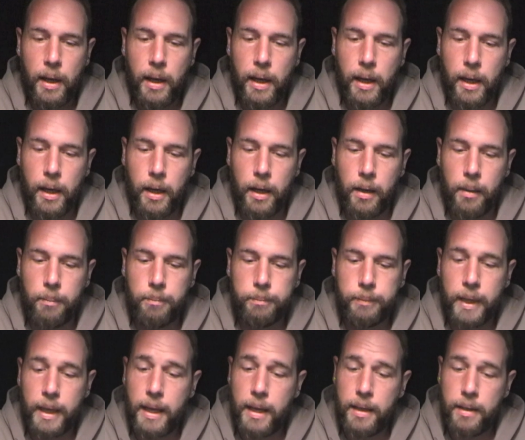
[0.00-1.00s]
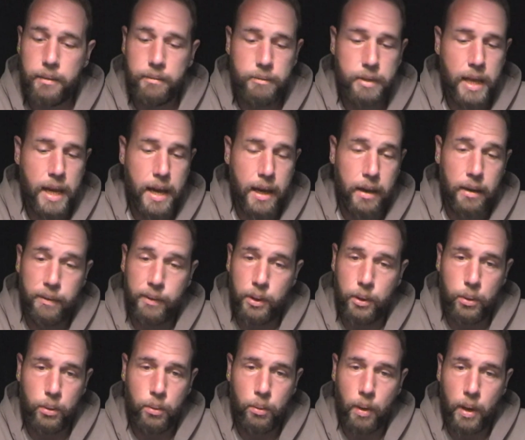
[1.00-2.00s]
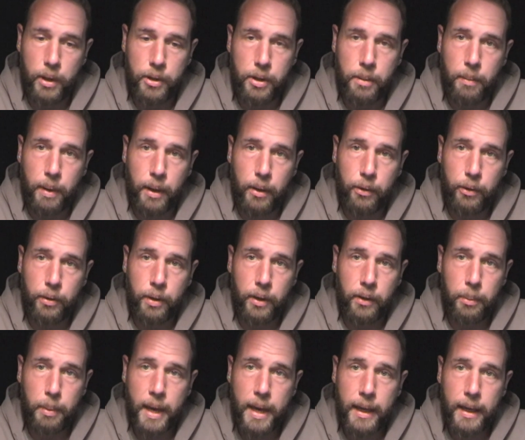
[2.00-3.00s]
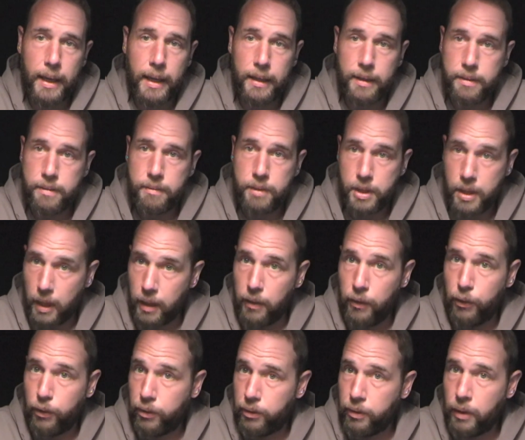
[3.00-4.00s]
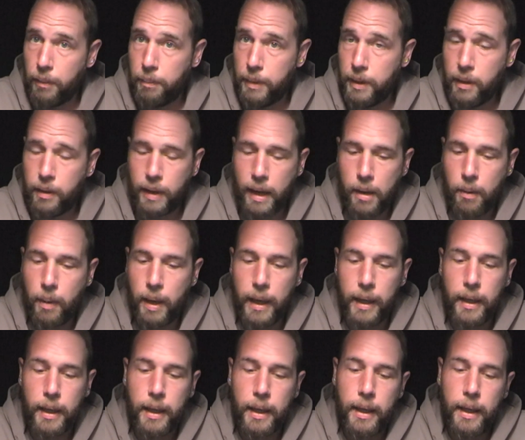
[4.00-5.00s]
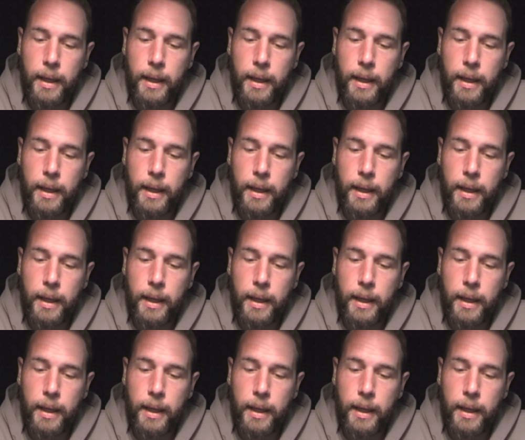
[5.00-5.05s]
And yeah, if you watch Empire Strikes Back, he does appear that way.